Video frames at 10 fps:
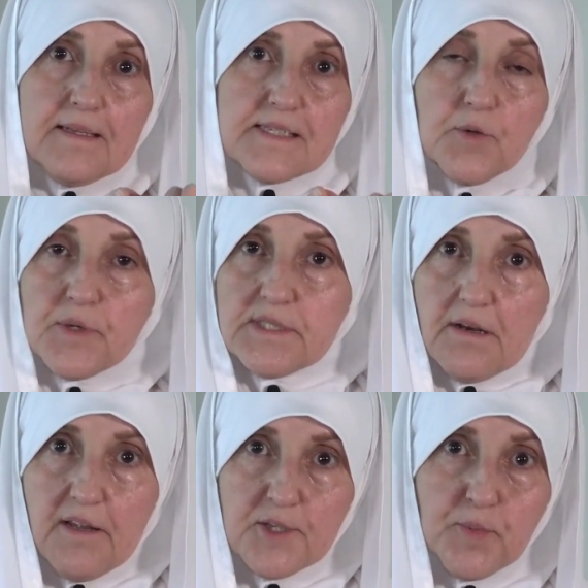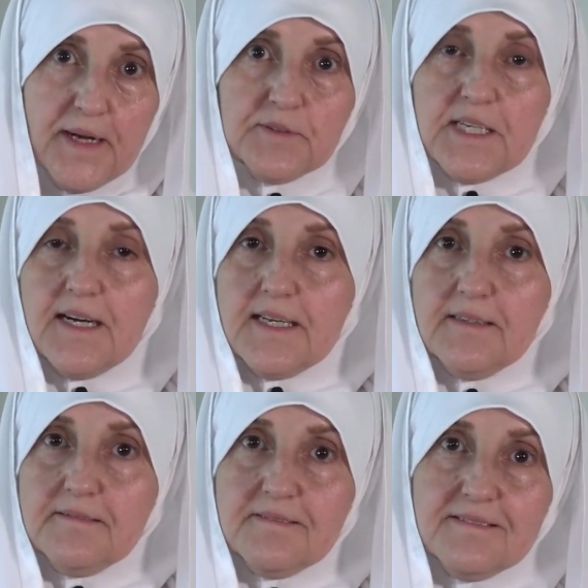toward Allah subhanahu wa ta'ala,
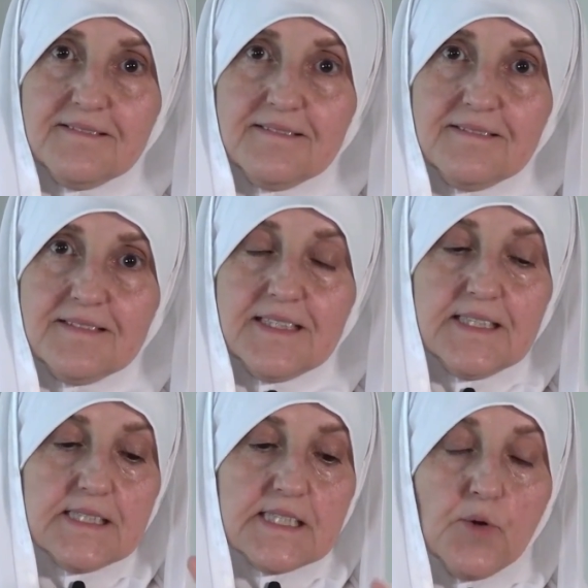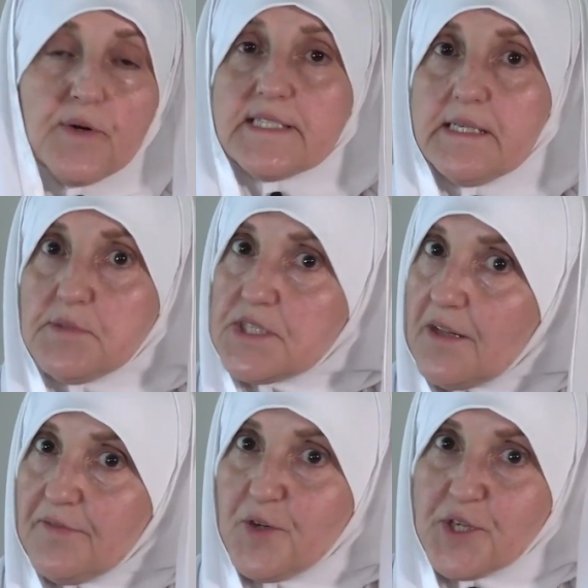toward
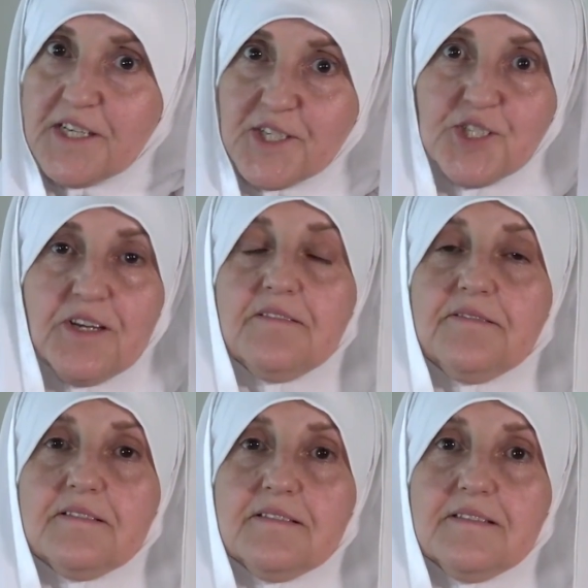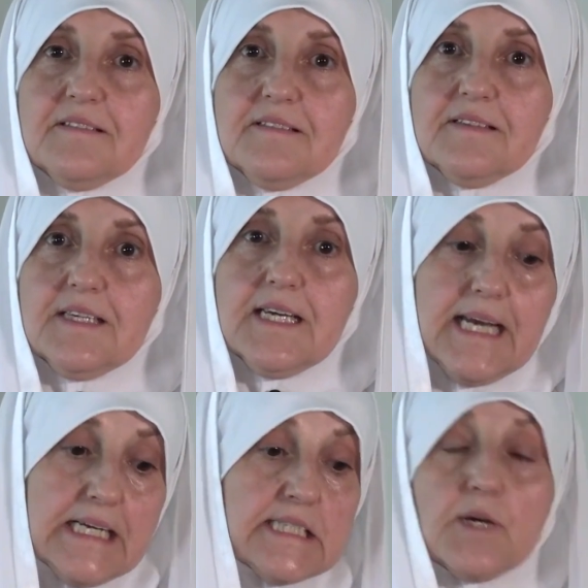himself or herself,
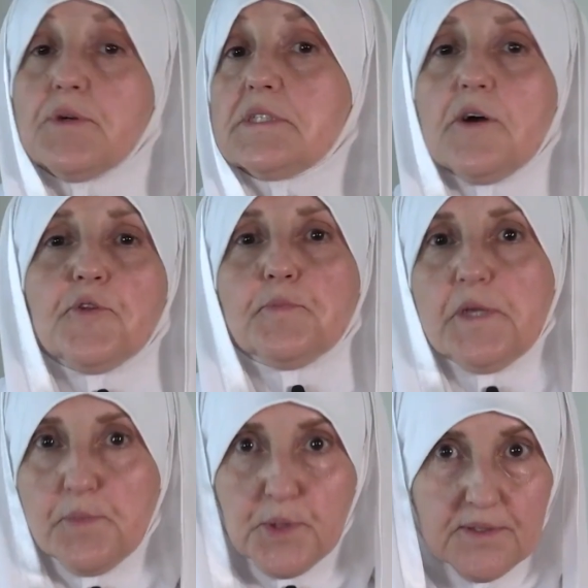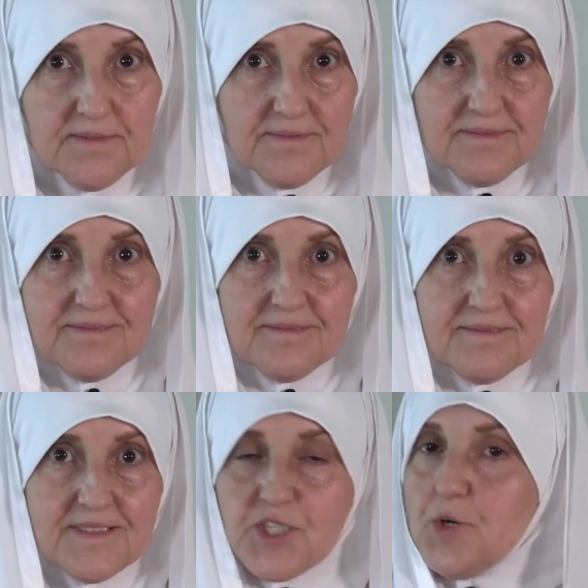and toward other people.
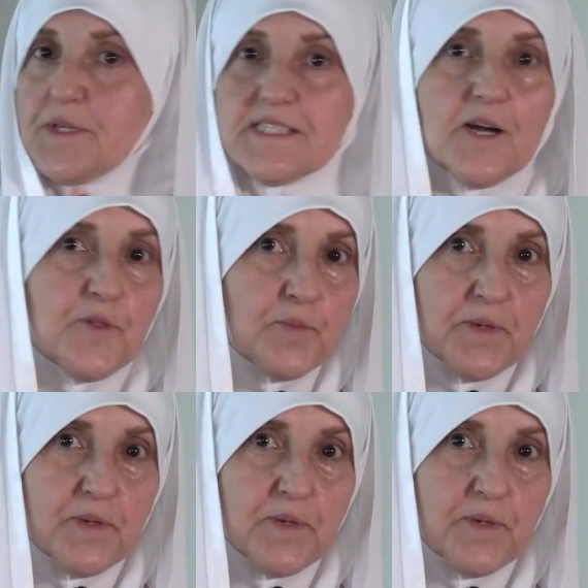Toward other